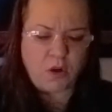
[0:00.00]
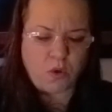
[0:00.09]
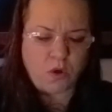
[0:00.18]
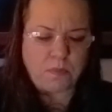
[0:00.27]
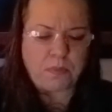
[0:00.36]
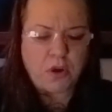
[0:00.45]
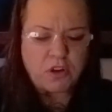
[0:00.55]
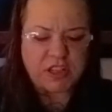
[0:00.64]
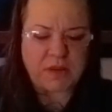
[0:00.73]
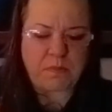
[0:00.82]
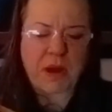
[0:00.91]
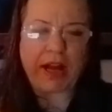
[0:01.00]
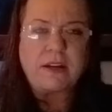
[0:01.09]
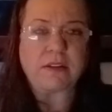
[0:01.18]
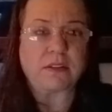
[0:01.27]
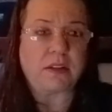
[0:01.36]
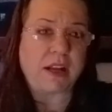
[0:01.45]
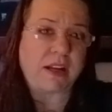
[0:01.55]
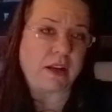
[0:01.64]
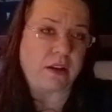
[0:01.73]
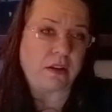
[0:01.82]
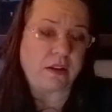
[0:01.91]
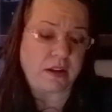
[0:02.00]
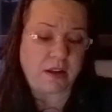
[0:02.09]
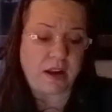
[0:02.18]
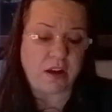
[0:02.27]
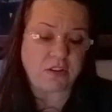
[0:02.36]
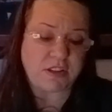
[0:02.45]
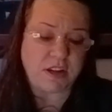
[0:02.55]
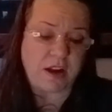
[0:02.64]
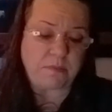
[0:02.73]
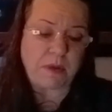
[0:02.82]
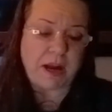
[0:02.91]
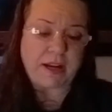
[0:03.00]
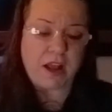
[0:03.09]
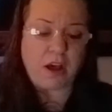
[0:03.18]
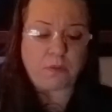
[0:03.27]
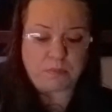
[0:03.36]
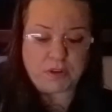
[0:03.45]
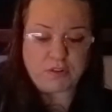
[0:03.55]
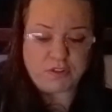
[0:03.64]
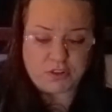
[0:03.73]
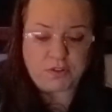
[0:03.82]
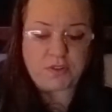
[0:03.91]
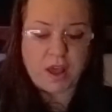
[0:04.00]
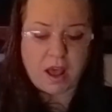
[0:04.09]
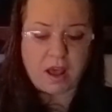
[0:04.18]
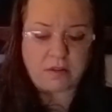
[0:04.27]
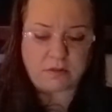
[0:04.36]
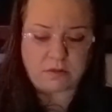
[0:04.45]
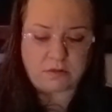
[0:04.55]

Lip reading: Or a person might, like a air sign, might help you do that.